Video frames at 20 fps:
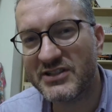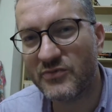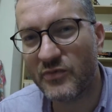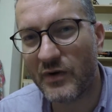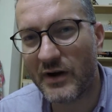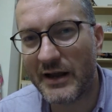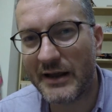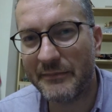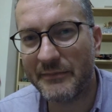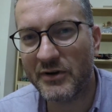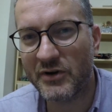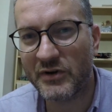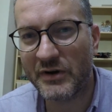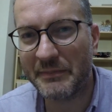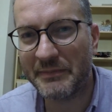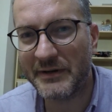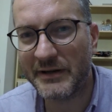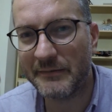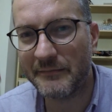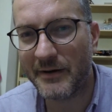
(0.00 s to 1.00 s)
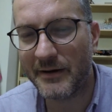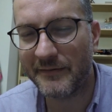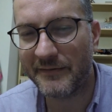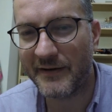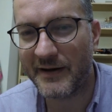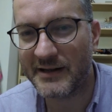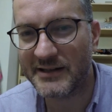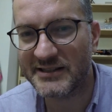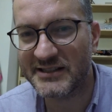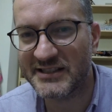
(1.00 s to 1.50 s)
why I'm encrypting my
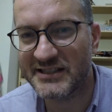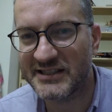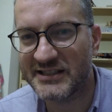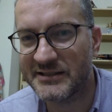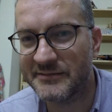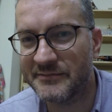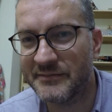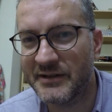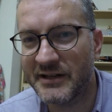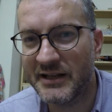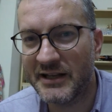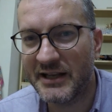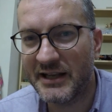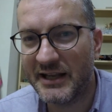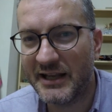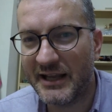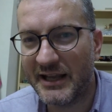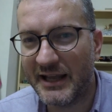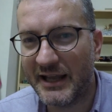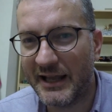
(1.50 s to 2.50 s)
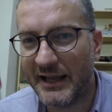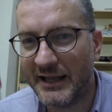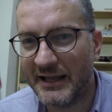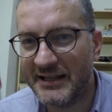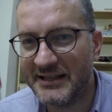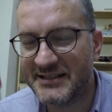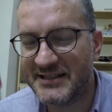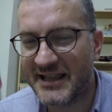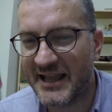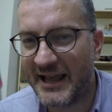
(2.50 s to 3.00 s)
file system
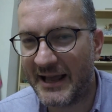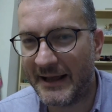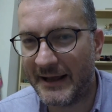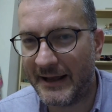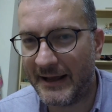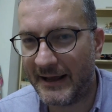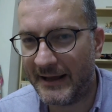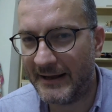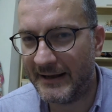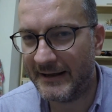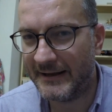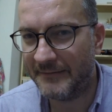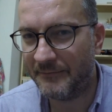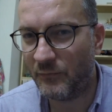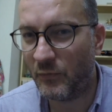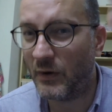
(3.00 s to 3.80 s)
is that, I